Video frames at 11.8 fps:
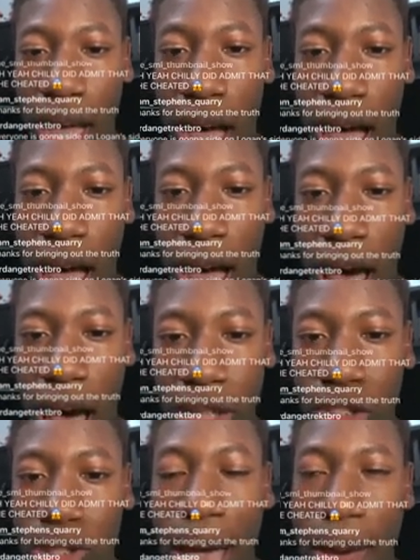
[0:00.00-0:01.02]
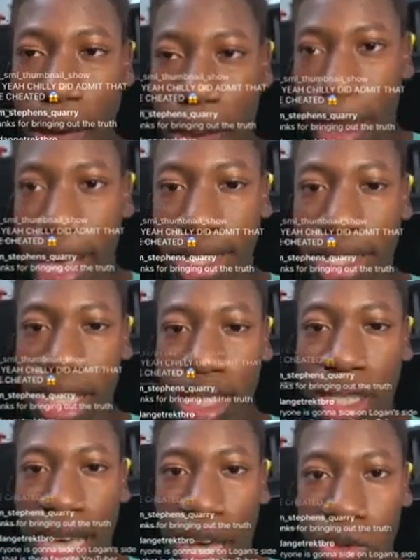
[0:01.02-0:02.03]
I'll try my best to
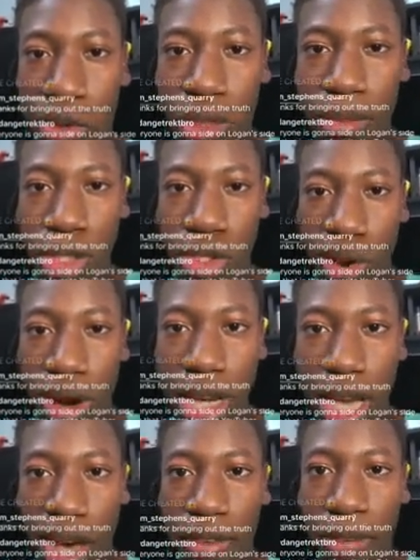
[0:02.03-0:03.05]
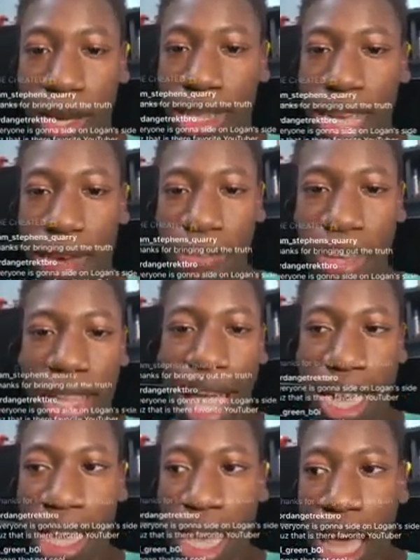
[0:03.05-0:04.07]
tell you the majority of it, because I feel
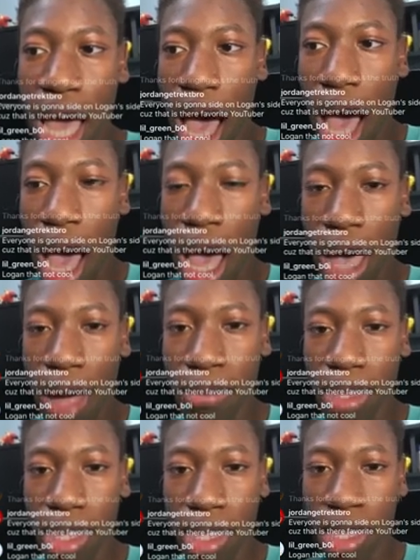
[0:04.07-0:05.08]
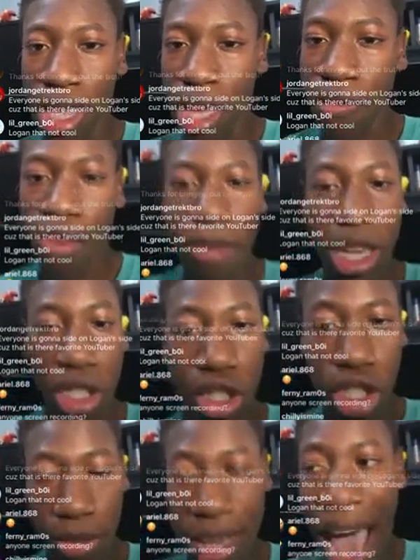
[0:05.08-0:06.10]
like the information
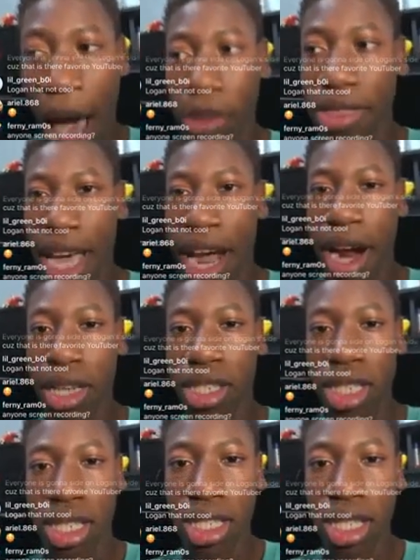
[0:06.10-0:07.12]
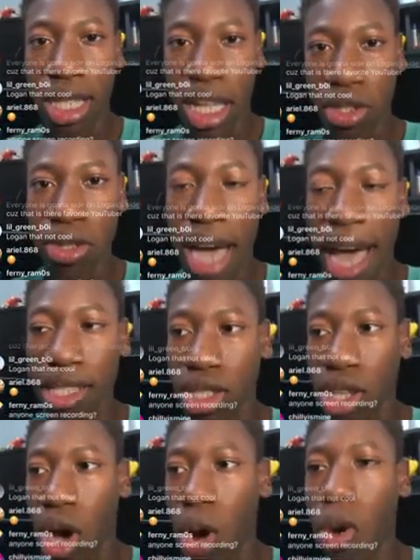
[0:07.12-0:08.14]
should be out there to let you guys
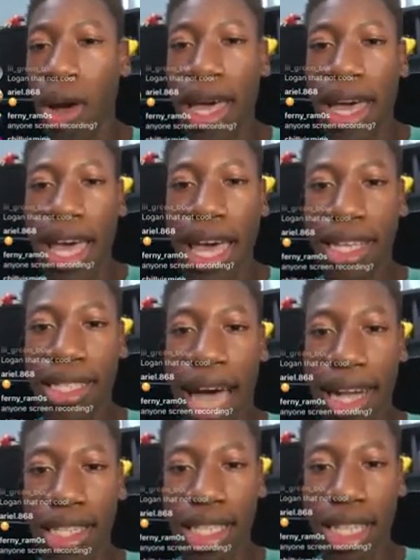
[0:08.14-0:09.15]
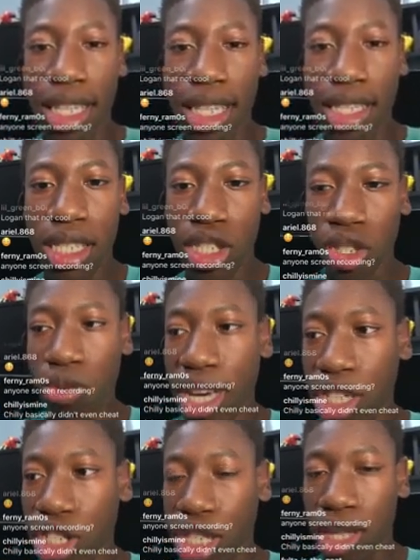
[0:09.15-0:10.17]
know exactly the
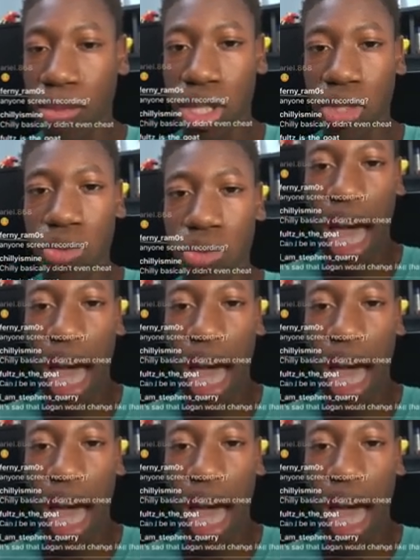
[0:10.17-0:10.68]
situation between